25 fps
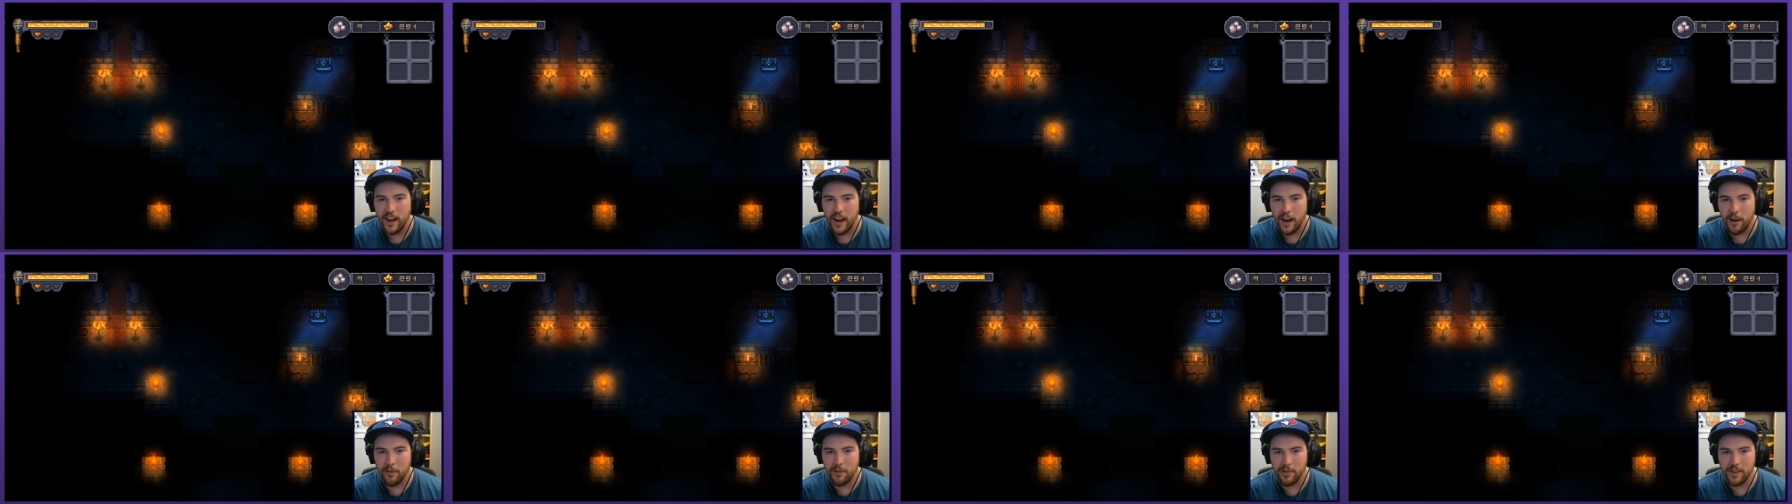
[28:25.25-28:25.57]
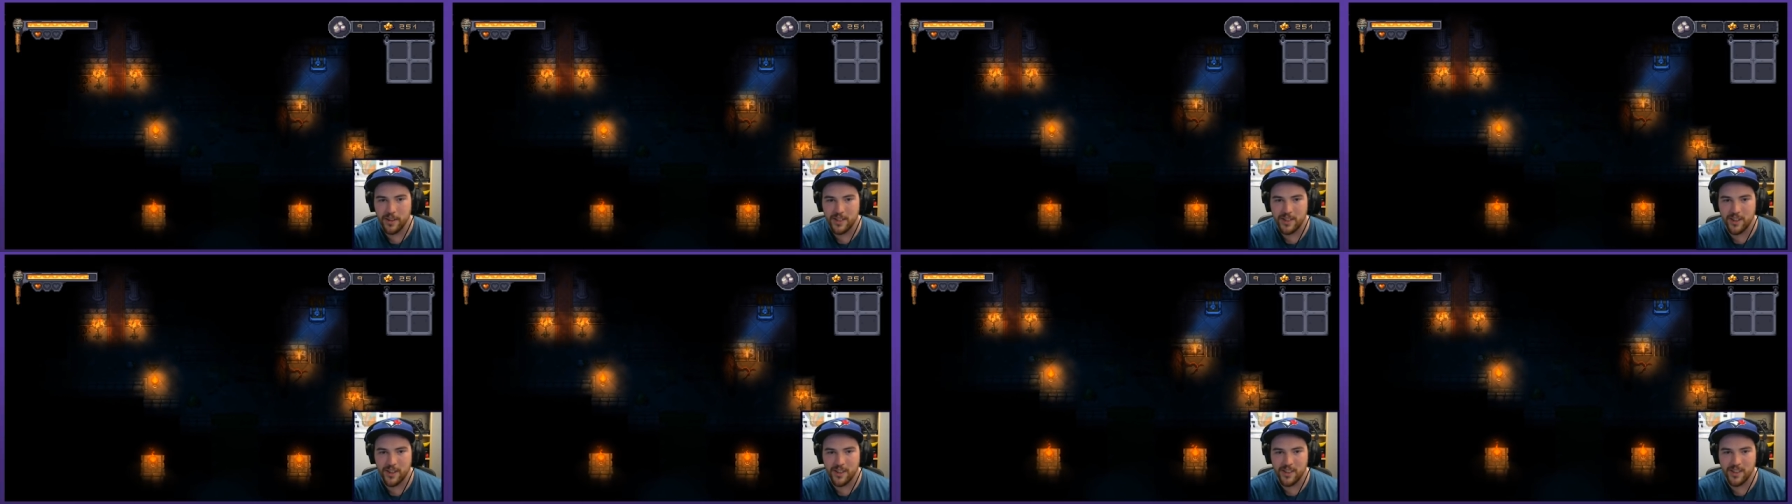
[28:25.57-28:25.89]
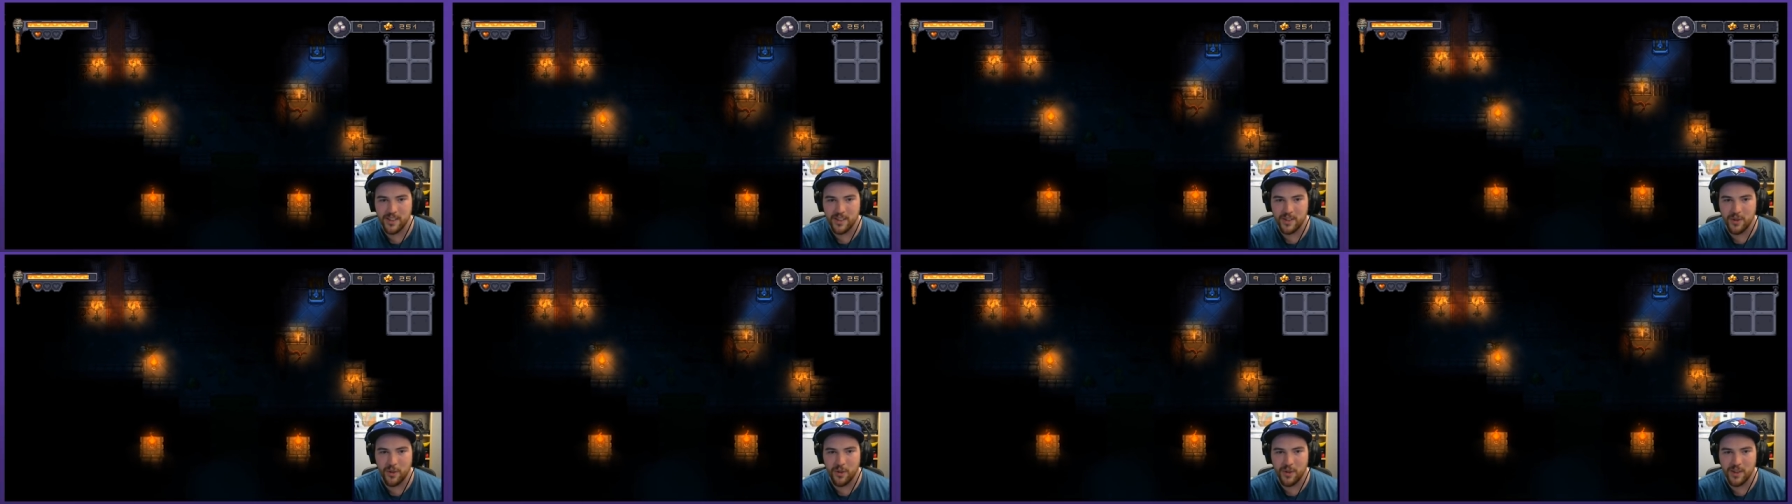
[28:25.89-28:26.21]
I want to turn
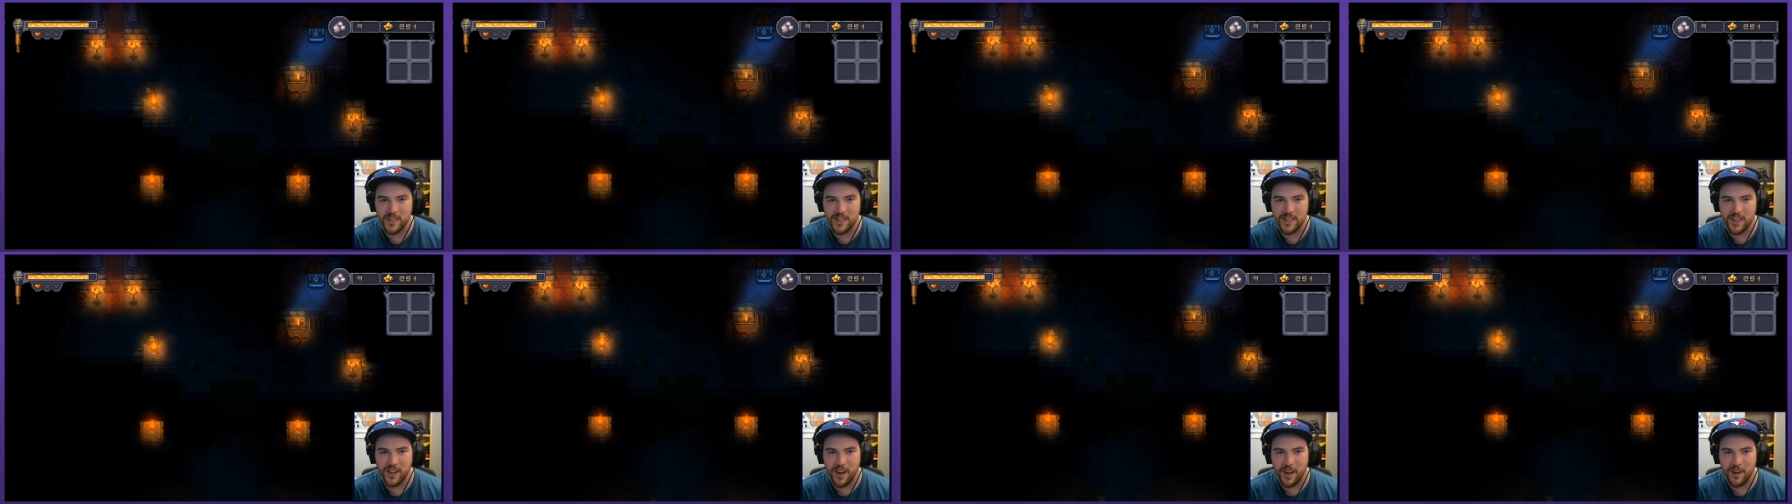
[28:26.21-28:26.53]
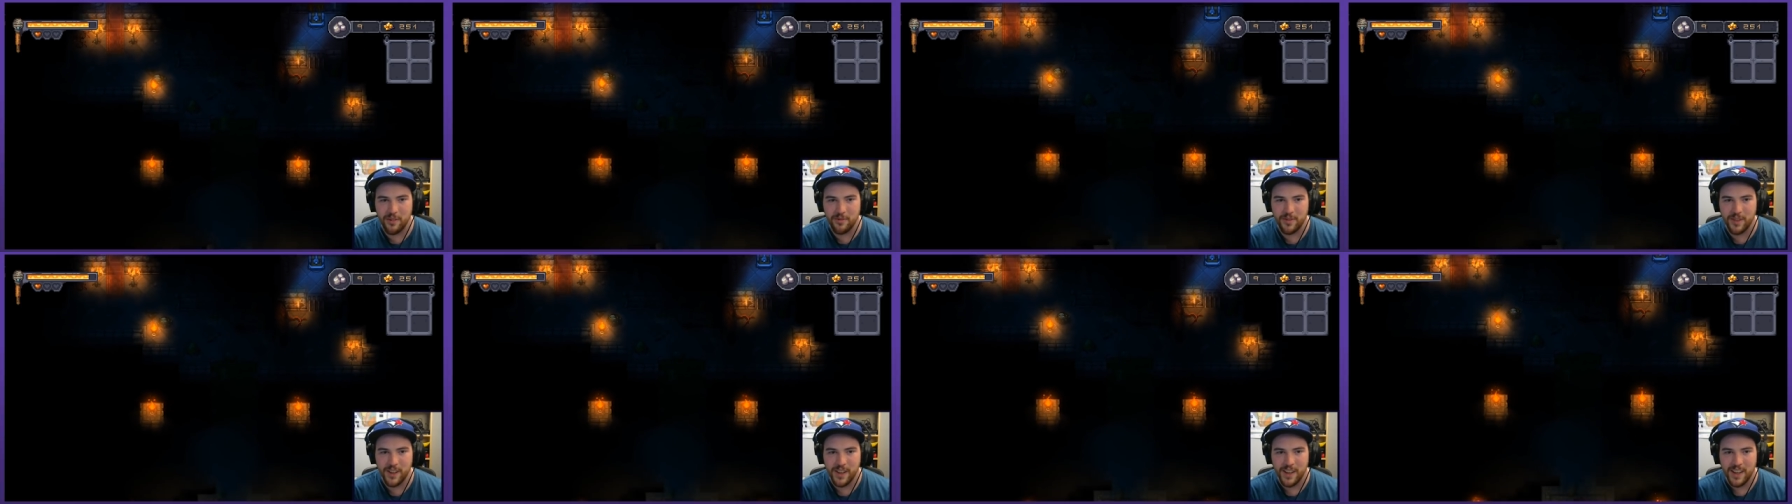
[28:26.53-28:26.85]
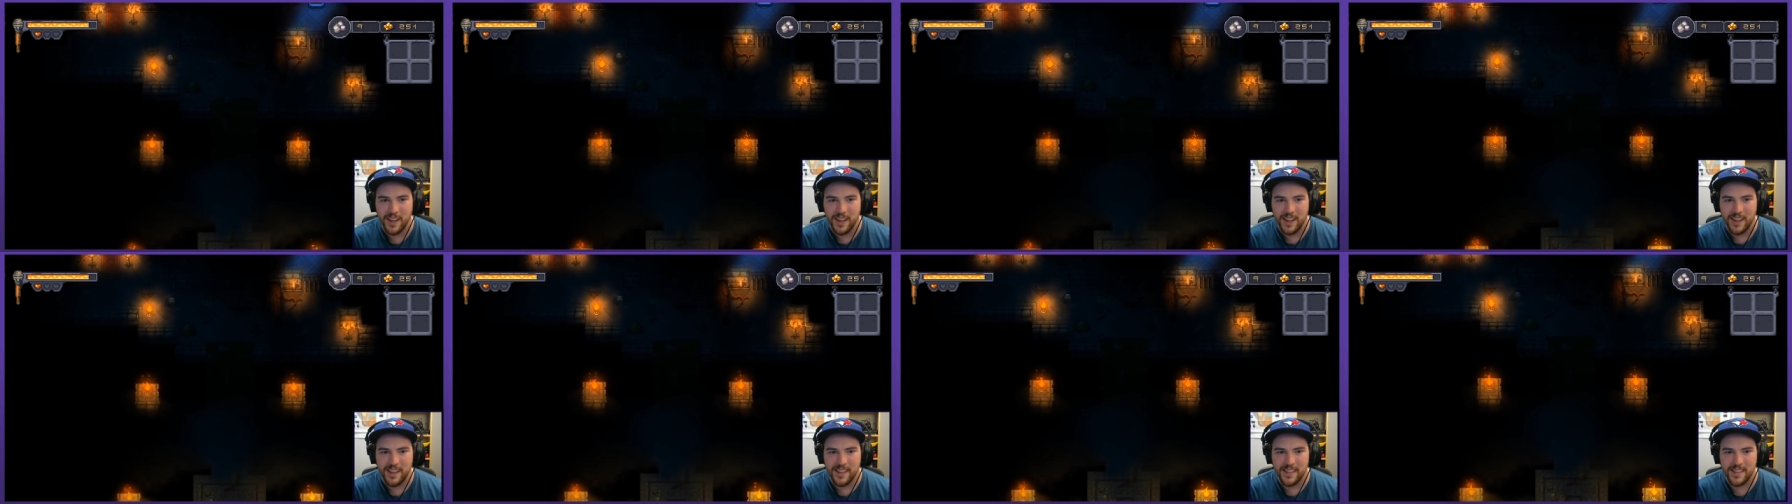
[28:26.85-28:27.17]
the torch off
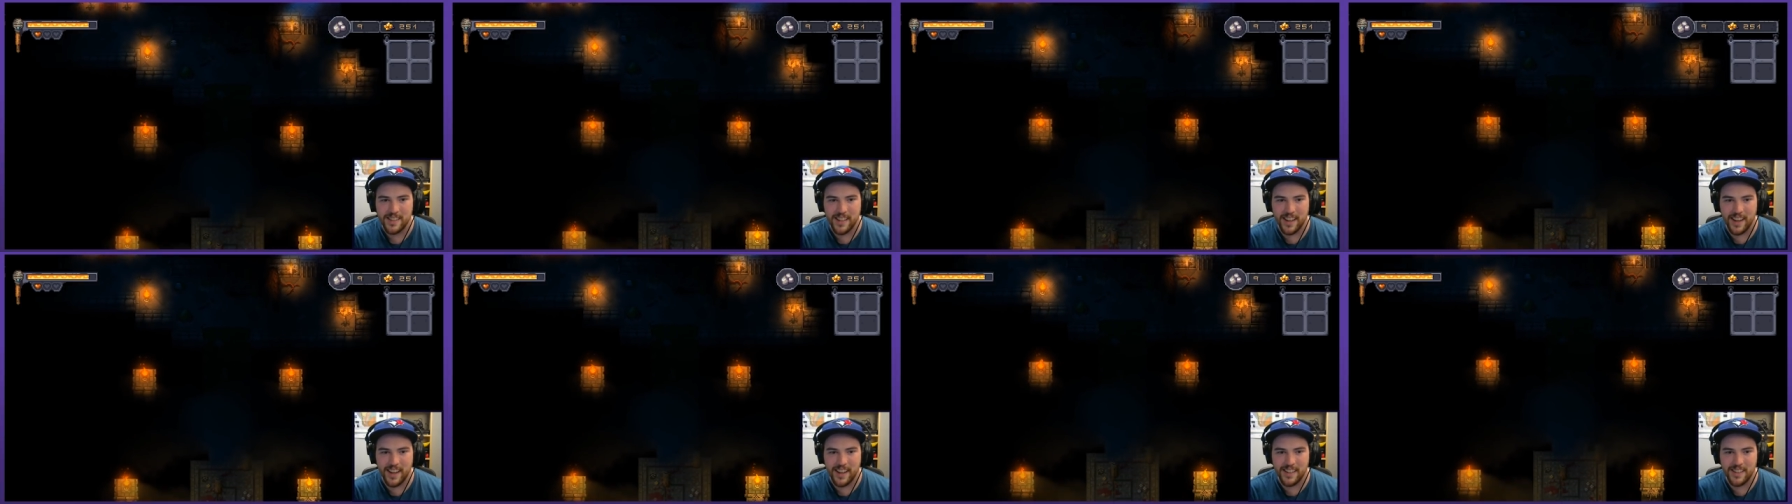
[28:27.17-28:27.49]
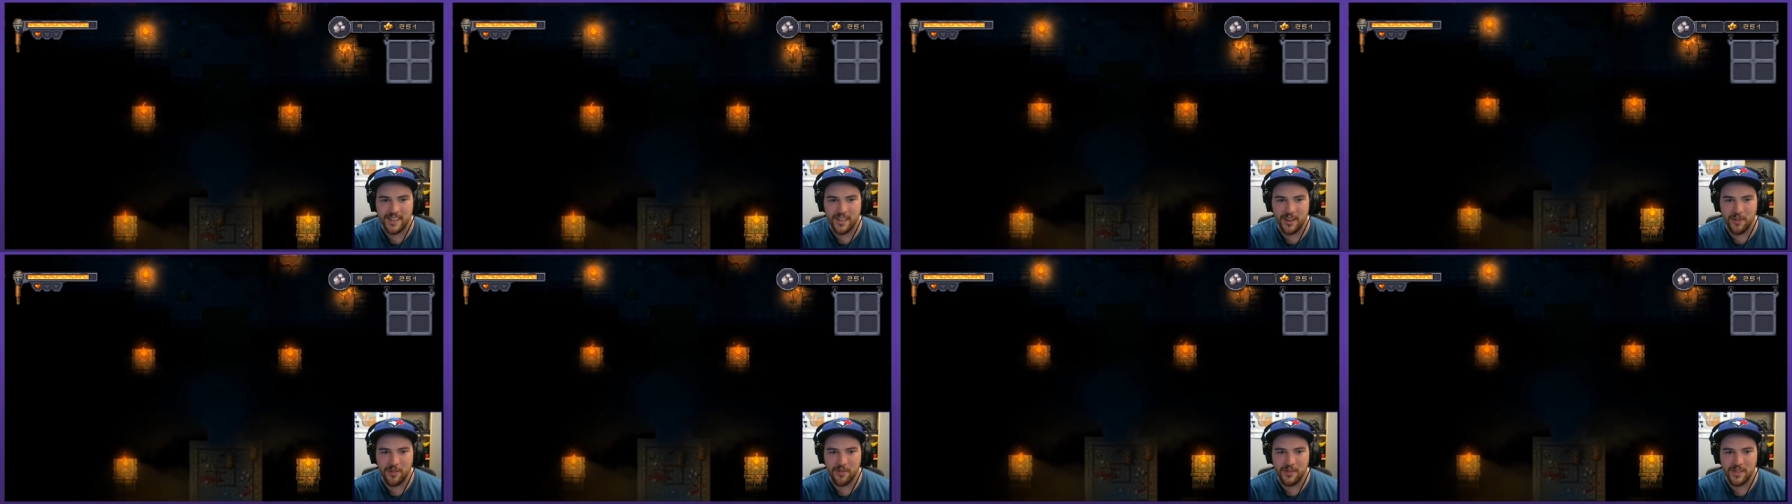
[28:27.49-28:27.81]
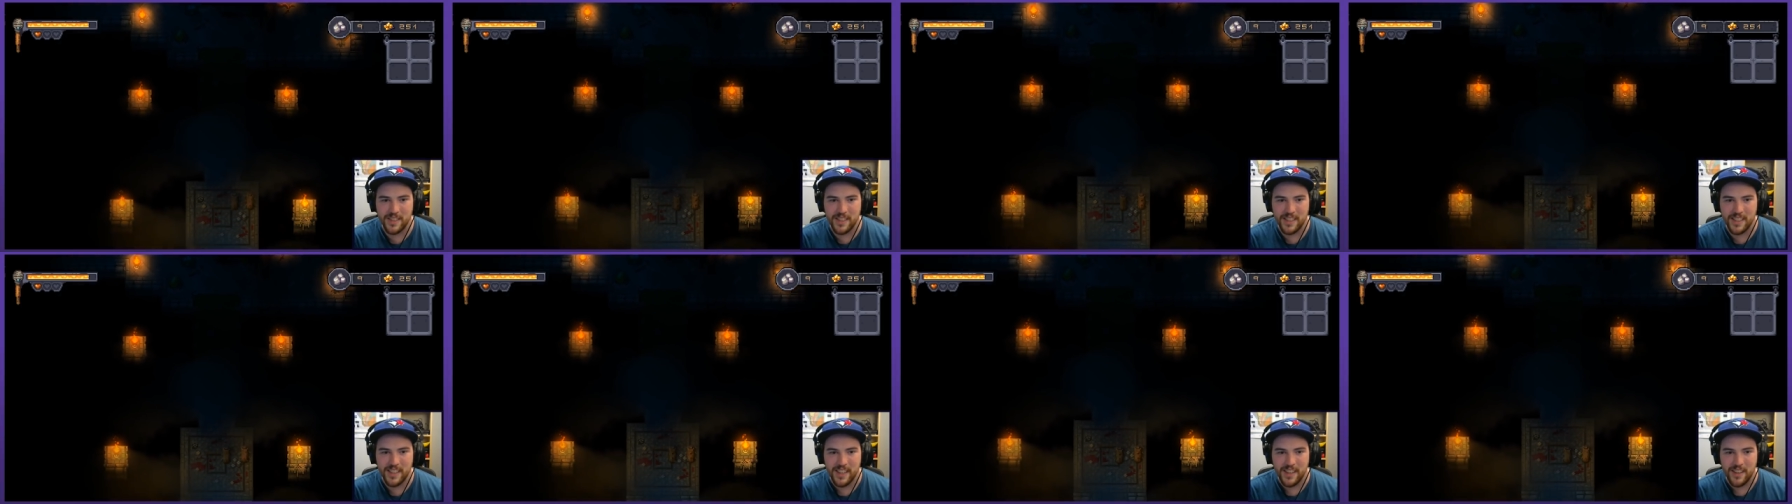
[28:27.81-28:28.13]
so I
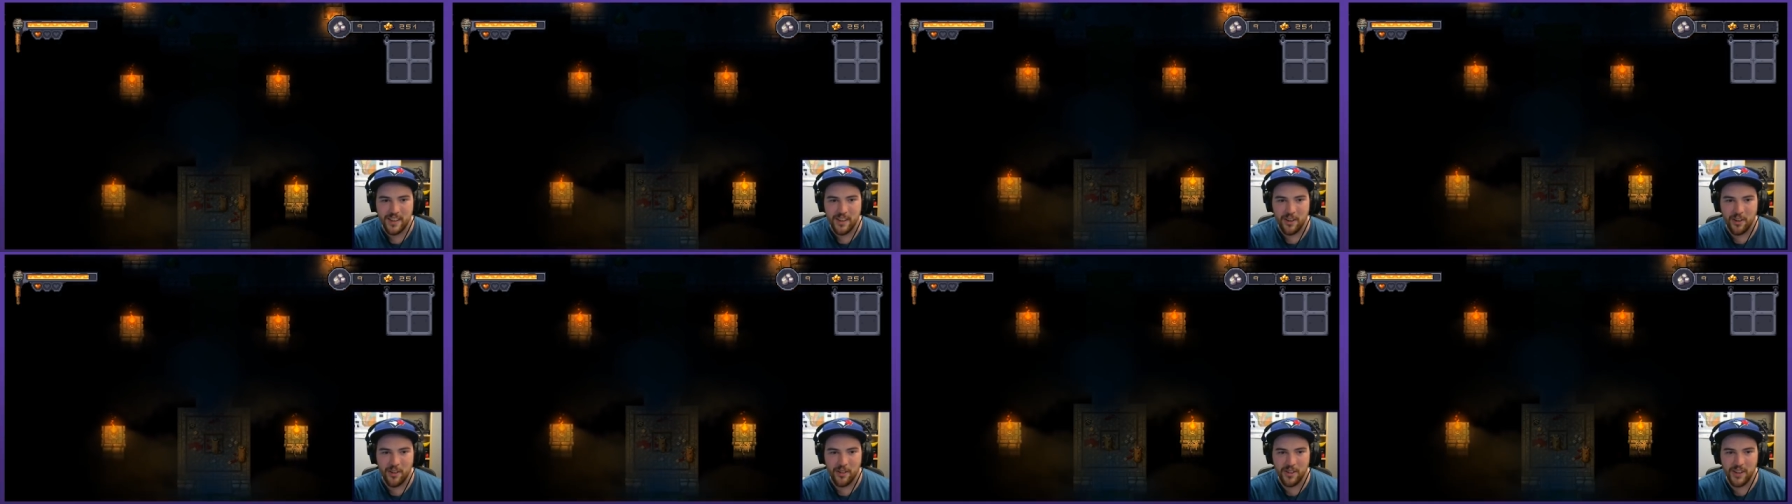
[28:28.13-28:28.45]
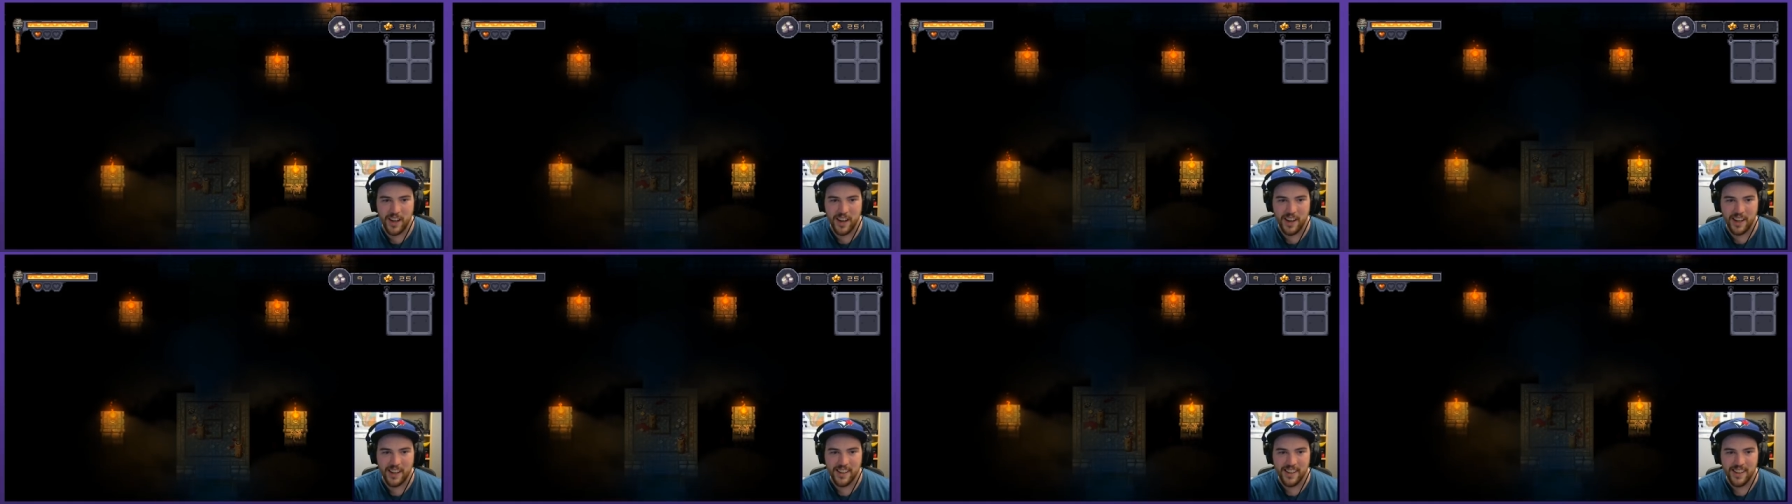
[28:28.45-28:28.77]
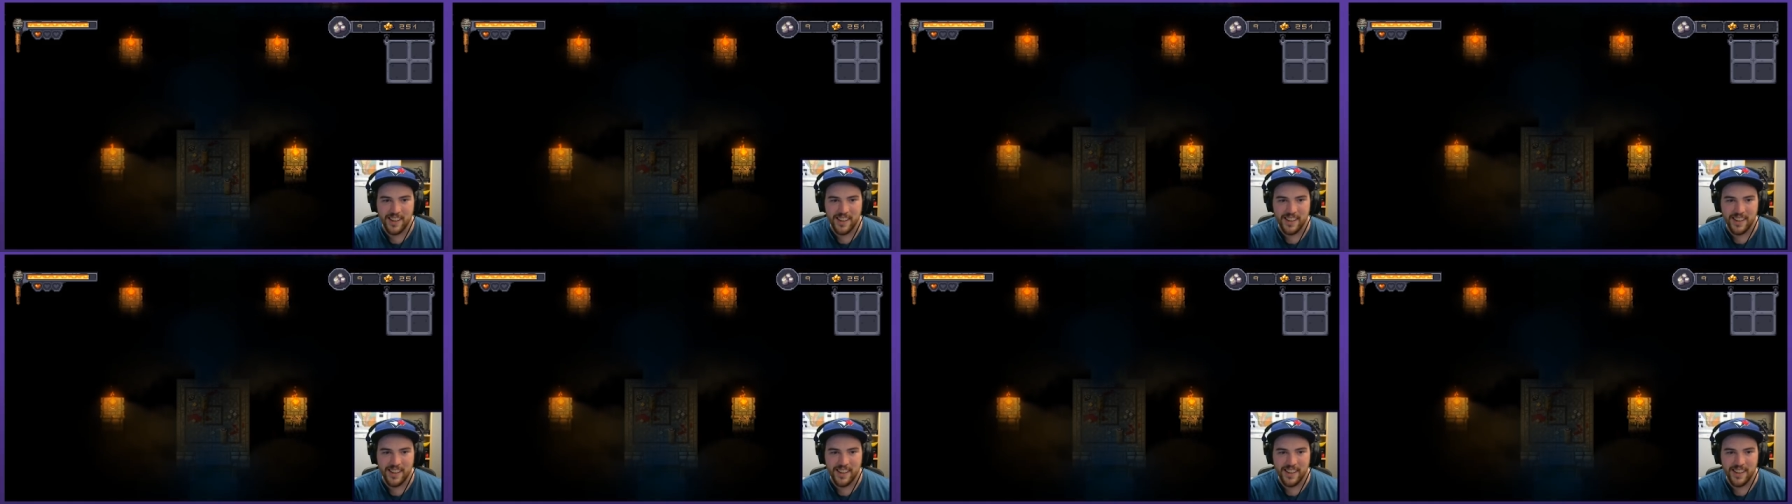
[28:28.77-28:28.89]
don't. Oh god.